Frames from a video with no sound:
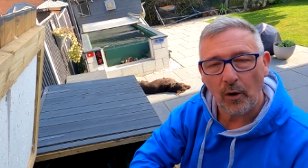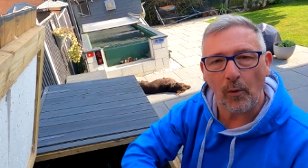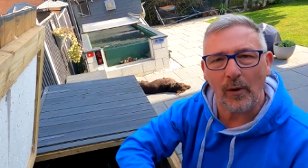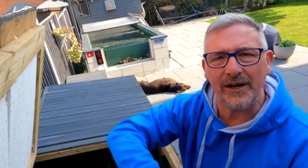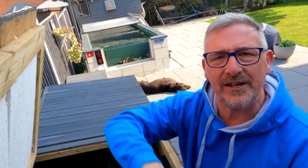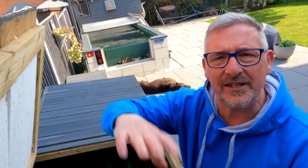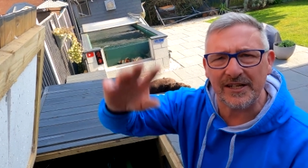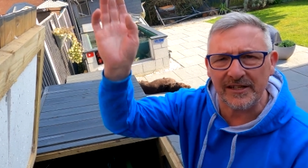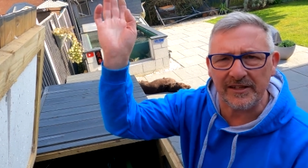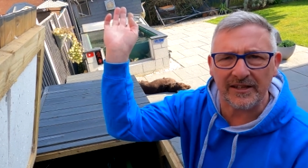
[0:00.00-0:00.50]

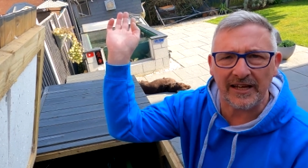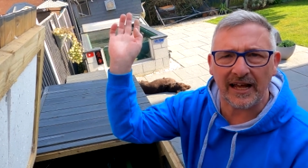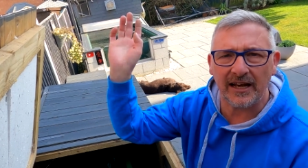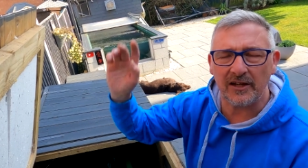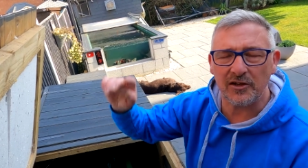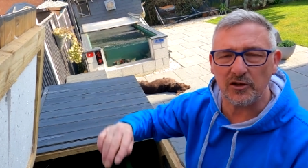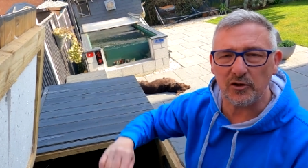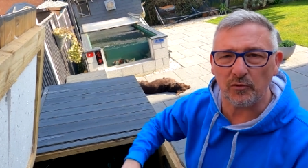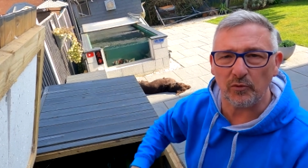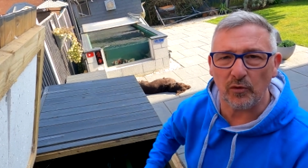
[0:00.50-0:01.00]
wasting
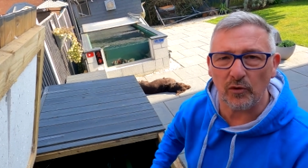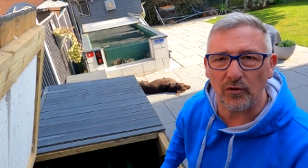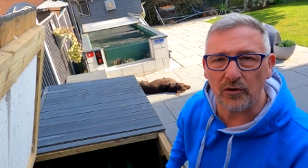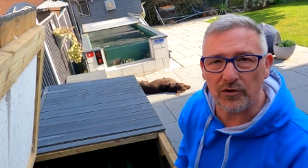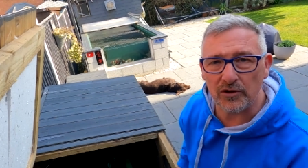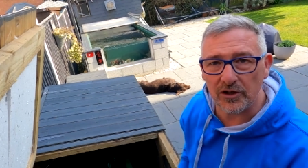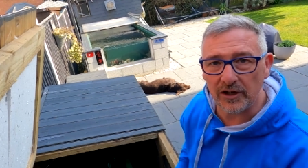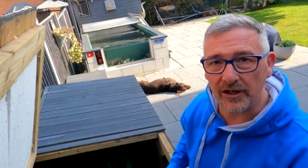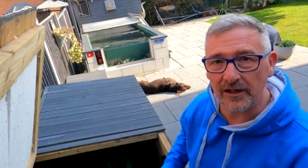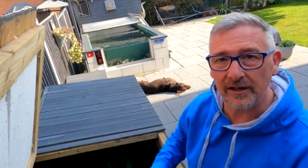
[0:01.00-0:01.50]
gallons of
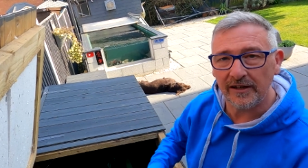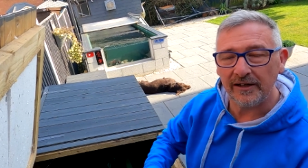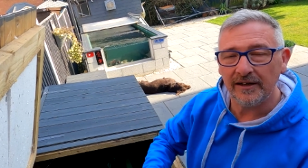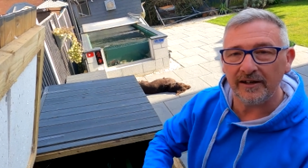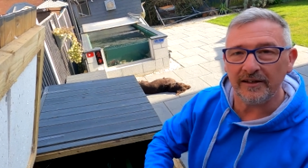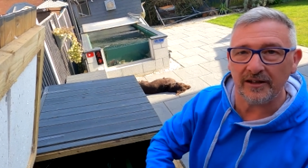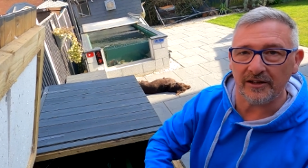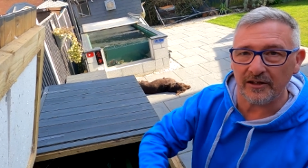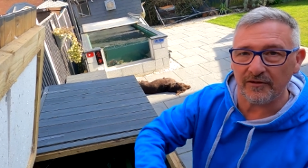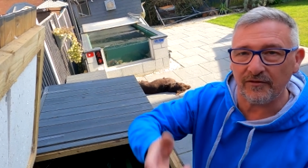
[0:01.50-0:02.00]
water.
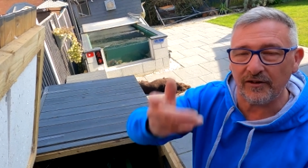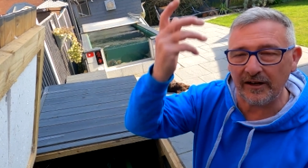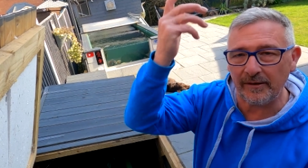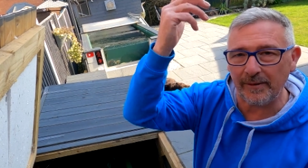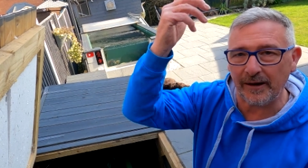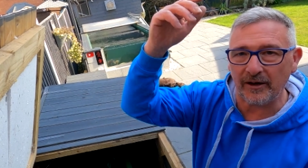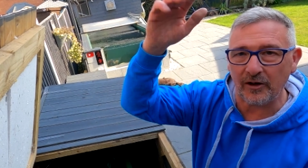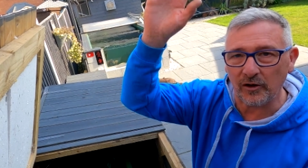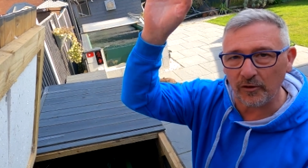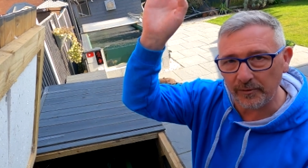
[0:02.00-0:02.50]
Then you fill
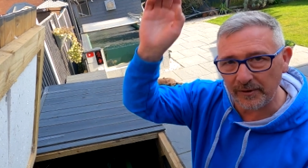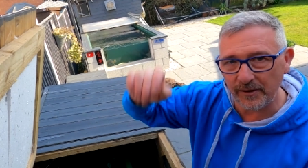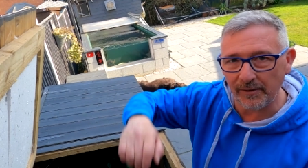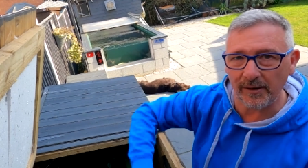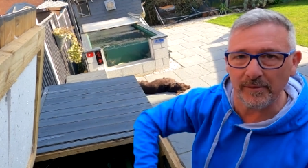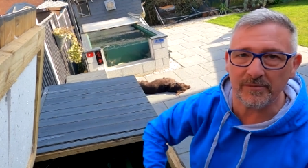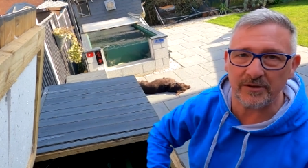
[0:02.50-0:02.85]
it back up, you